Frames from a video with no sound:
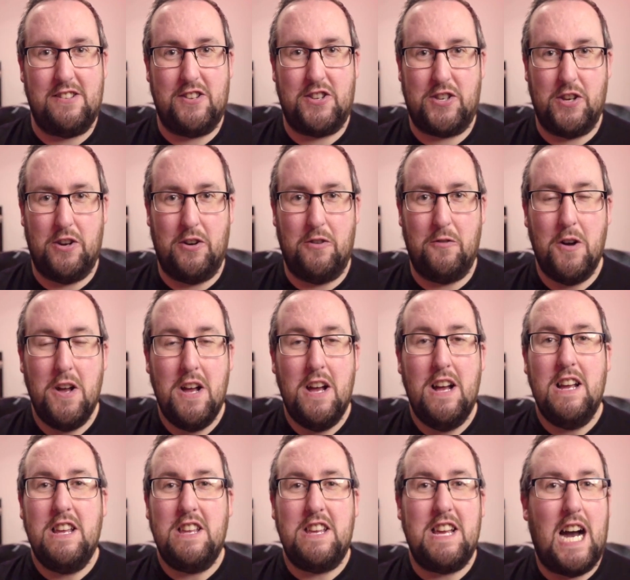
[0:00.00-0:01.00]
So
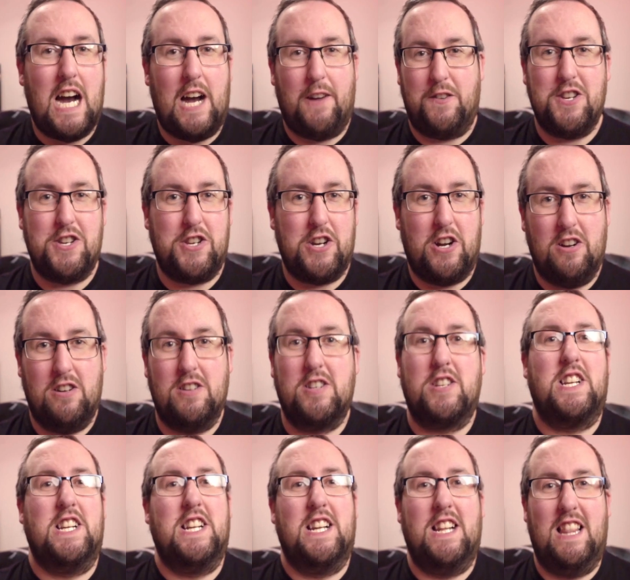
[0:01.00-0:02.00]
you have to start
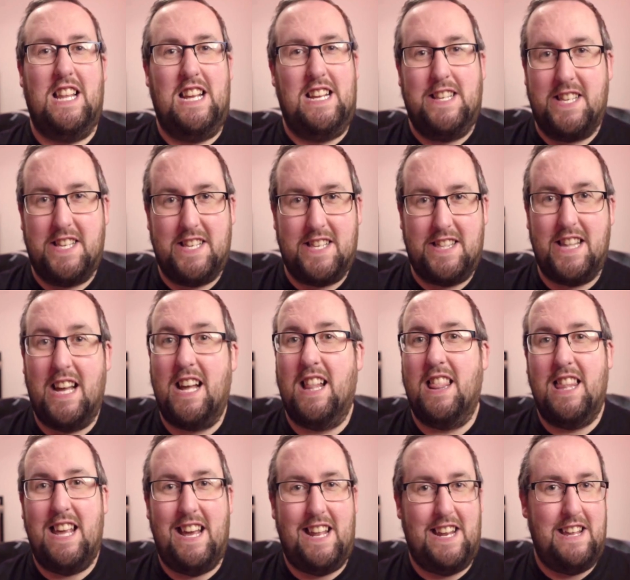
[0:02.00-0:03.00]
looking at lenses
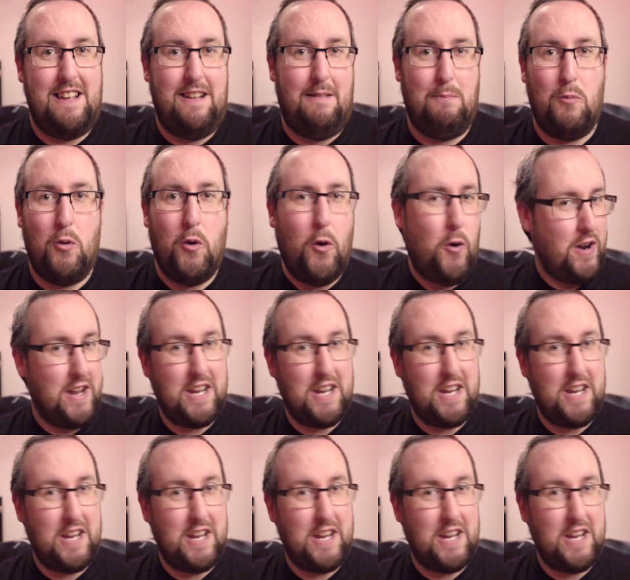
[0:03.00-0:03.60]
that let in more.